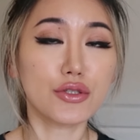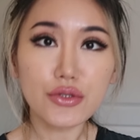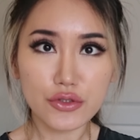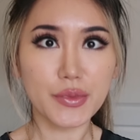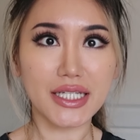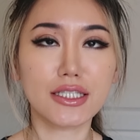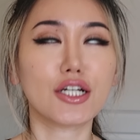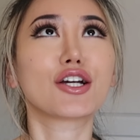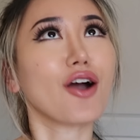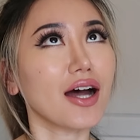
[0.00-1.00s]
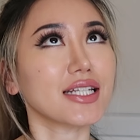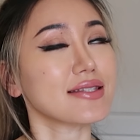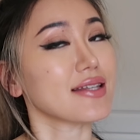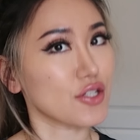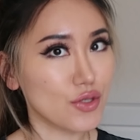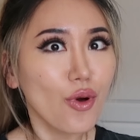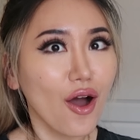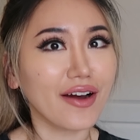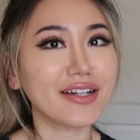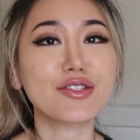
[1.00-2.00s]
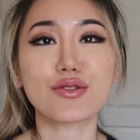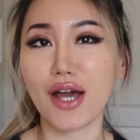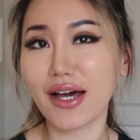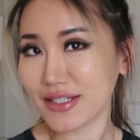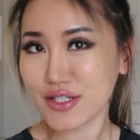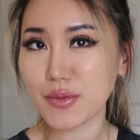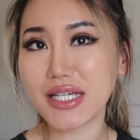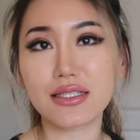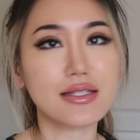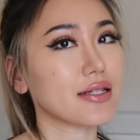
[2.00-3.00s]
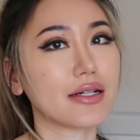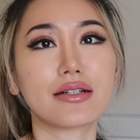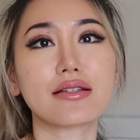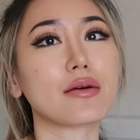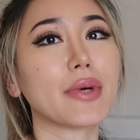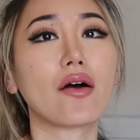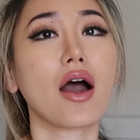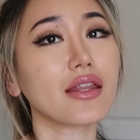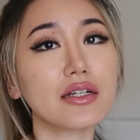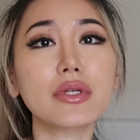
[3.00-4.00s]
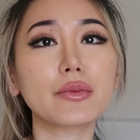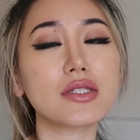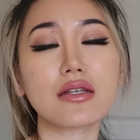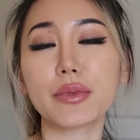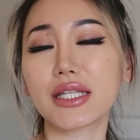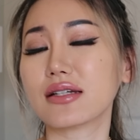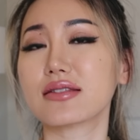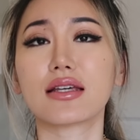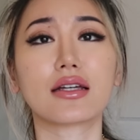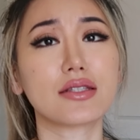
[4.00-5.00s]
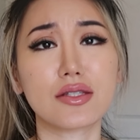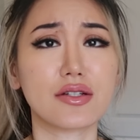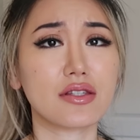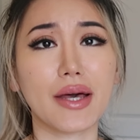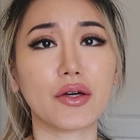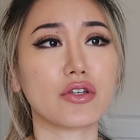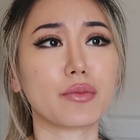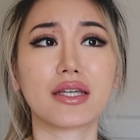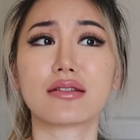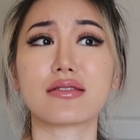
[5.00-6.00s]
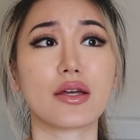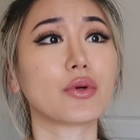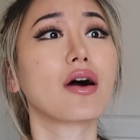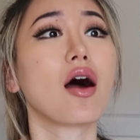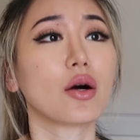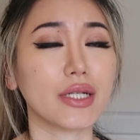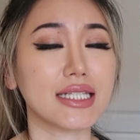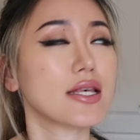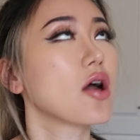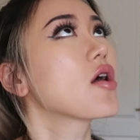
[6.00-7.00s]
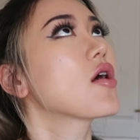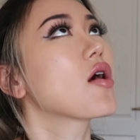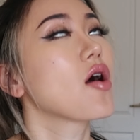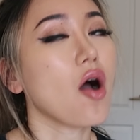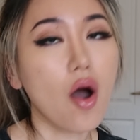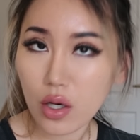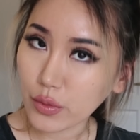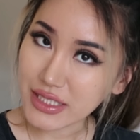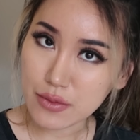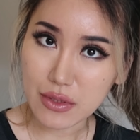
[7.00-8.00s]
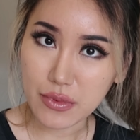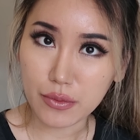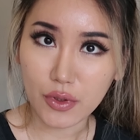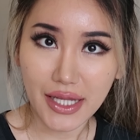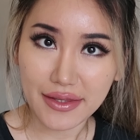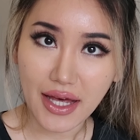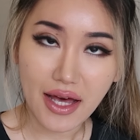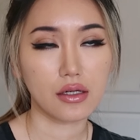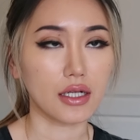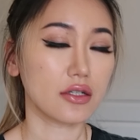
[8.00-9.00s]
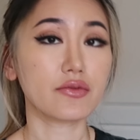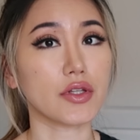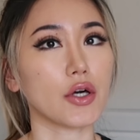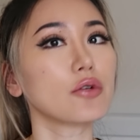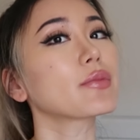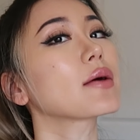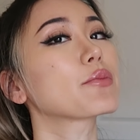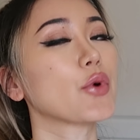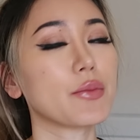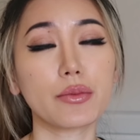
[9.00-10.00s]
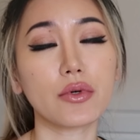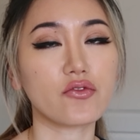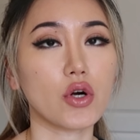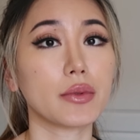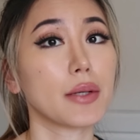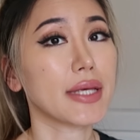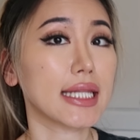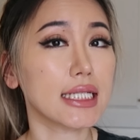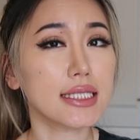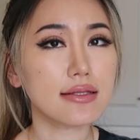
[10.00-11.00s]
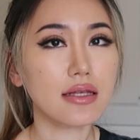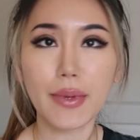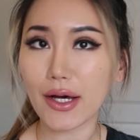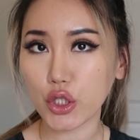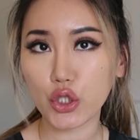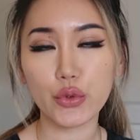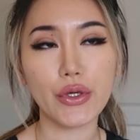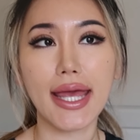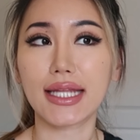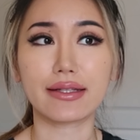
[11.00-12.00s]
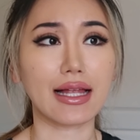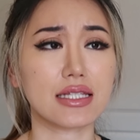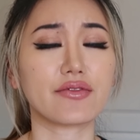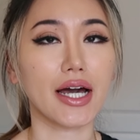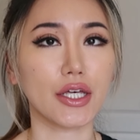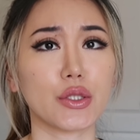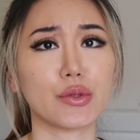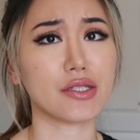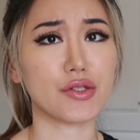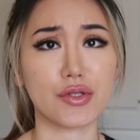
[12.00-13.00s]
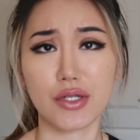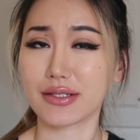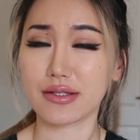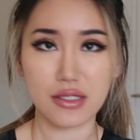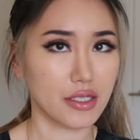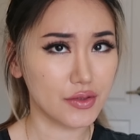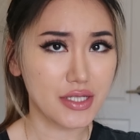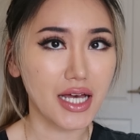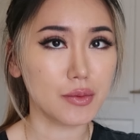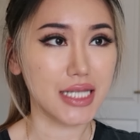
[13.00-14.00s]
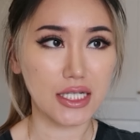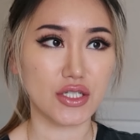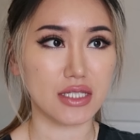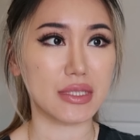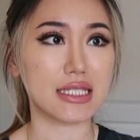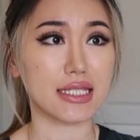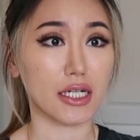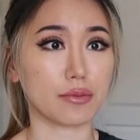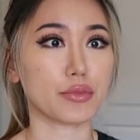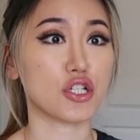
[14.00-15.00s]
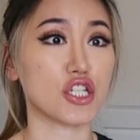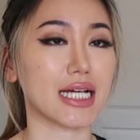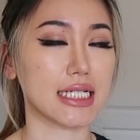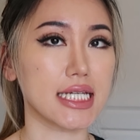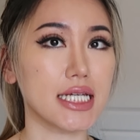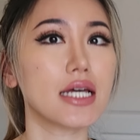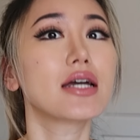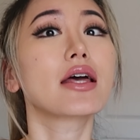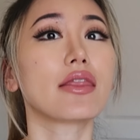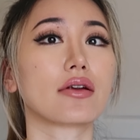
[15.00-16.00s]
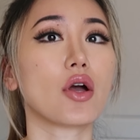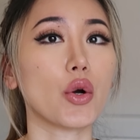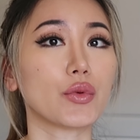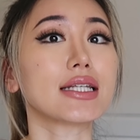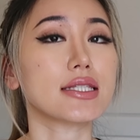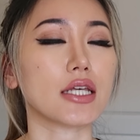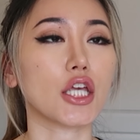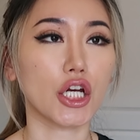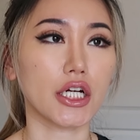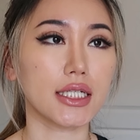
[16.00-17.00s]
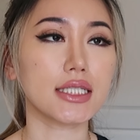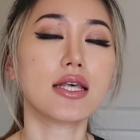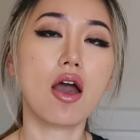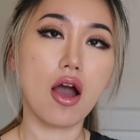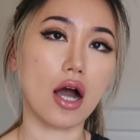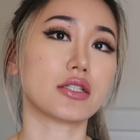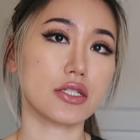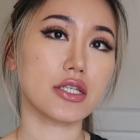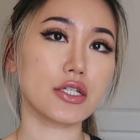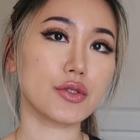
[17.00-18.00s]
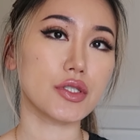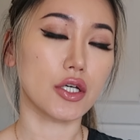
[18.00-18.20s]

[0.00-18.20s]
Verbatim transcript: And you, being the goddess that you are, do not need to be concerned about other people's opinions and concerns about you because there will always always be people like that. I don't know if you know, but when people form opinions about you and classify you into certain stereotypes, that just means they're projecting their own insecurities onto you.